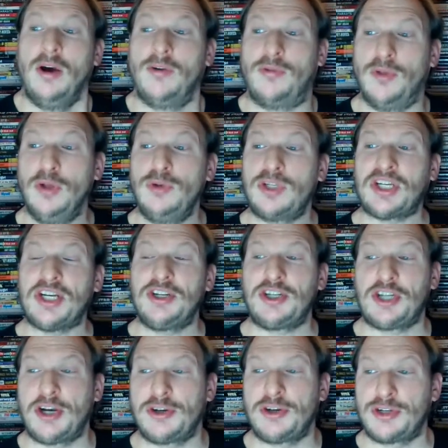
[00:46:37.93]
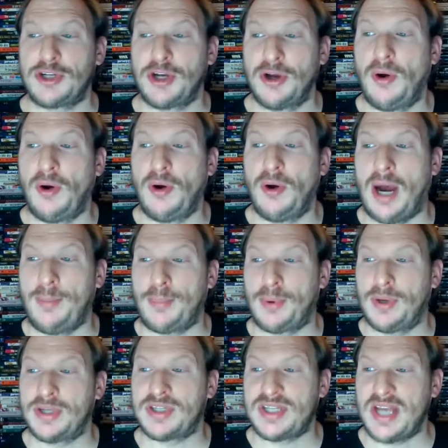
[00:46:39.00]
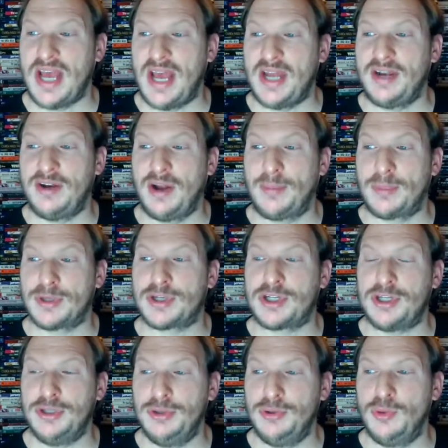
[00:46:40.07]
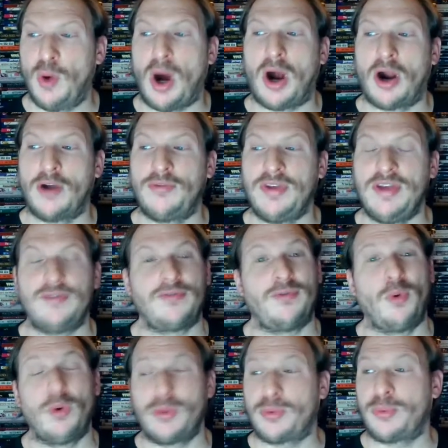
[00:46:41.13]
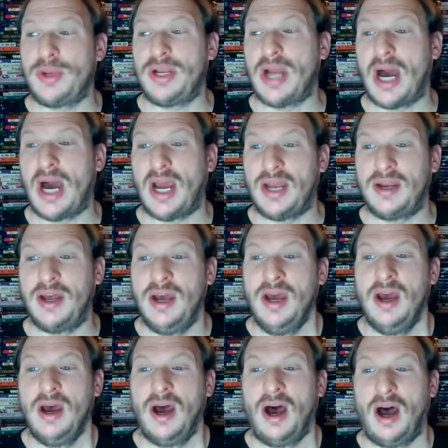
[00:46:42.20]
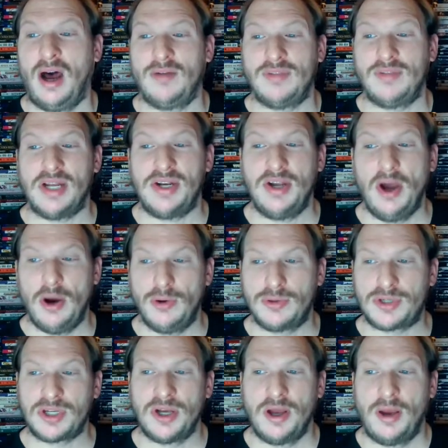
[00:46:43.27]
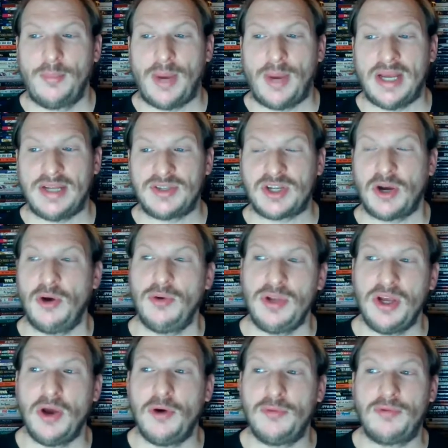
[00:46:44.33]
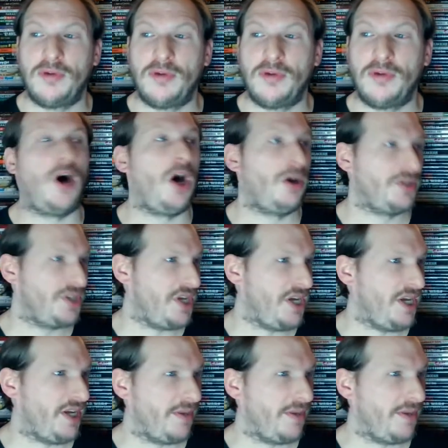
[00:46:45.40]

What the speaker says: Flute's Concerto Opera 10 No. 2 RV 439 of La Note by Antonio Vivaldi.